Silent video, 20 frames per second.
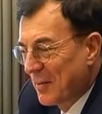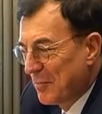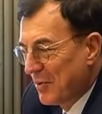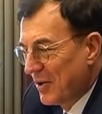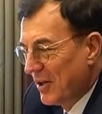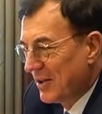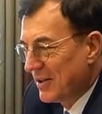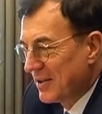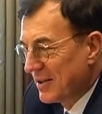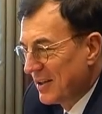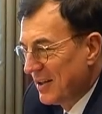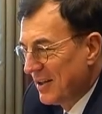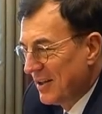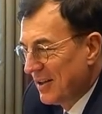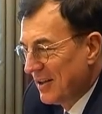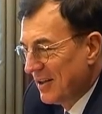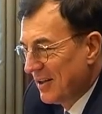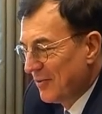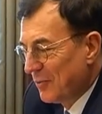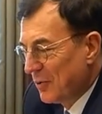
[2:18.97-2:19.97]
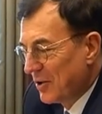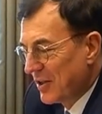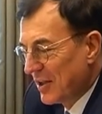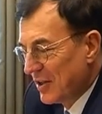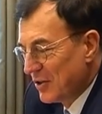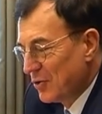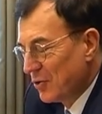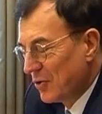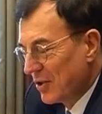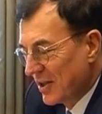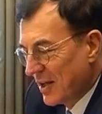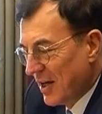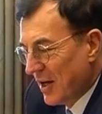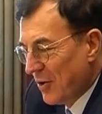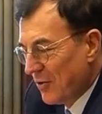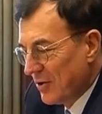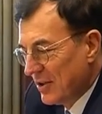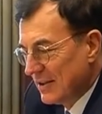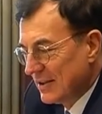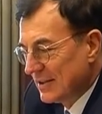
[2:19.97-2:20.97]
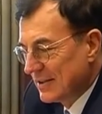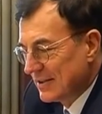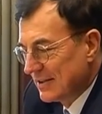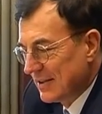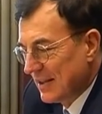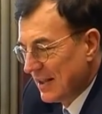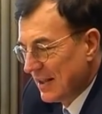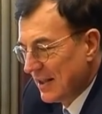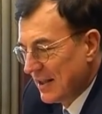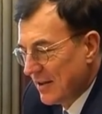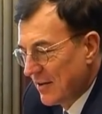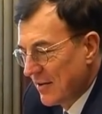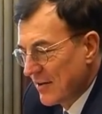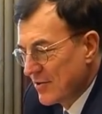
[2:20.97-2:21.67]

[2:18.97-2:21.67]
But what they're doing now is they